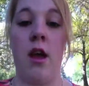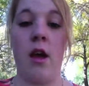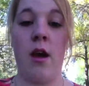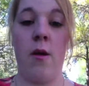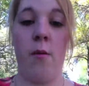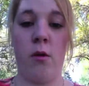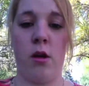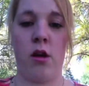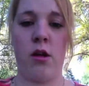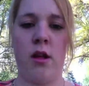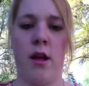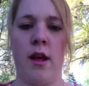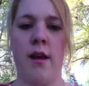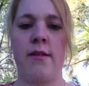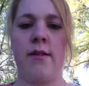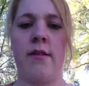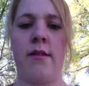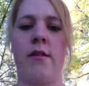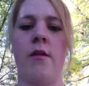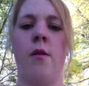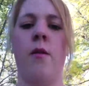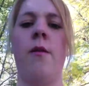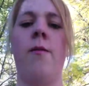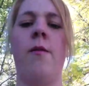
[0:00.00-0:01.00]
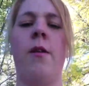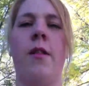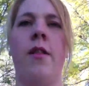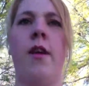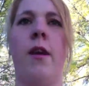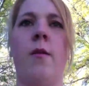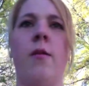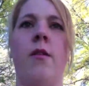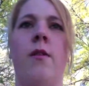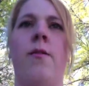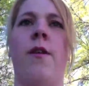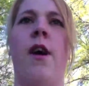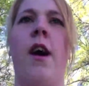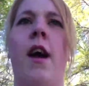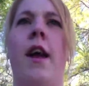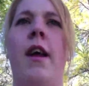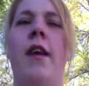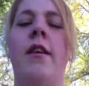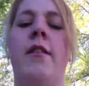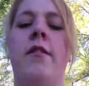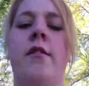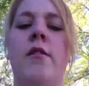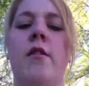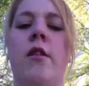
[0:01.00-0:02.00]
How were classes? Oh, everything was
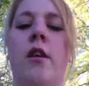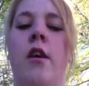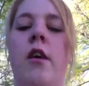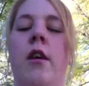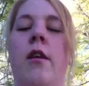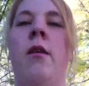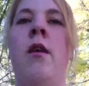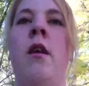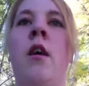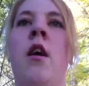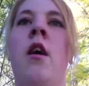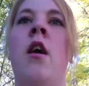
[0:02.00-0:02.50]
fine. It's all good.